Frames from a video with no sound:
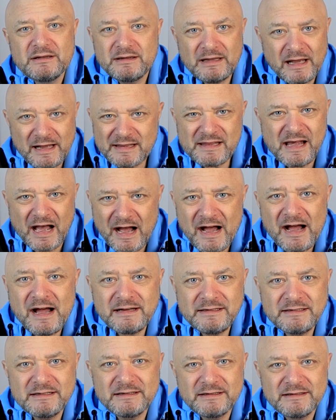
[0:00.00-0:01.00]
that's
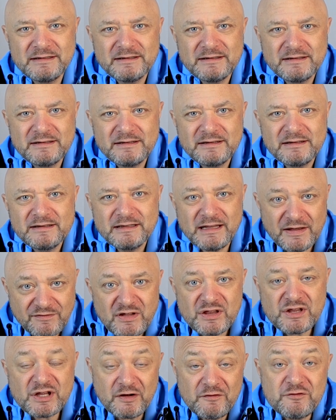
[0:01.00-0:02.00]
hard. Give
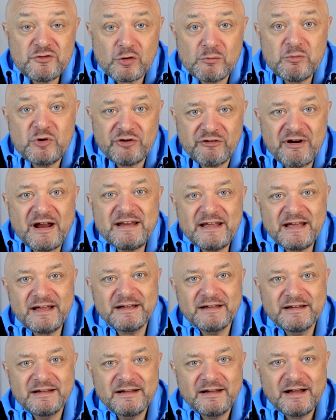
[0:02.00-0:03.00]
yourself some
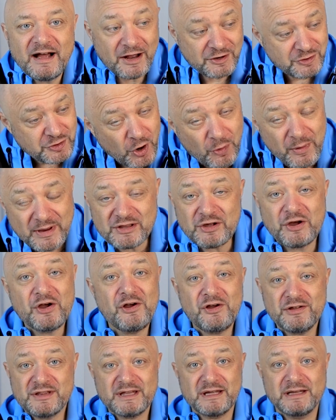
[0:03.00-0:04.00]
credit. I know it's
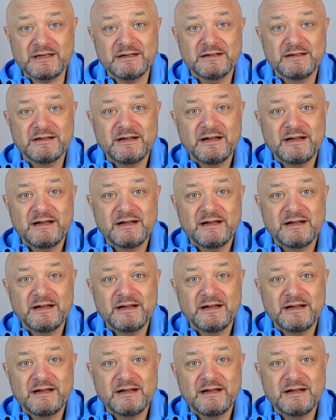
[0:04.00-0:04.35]
hurting.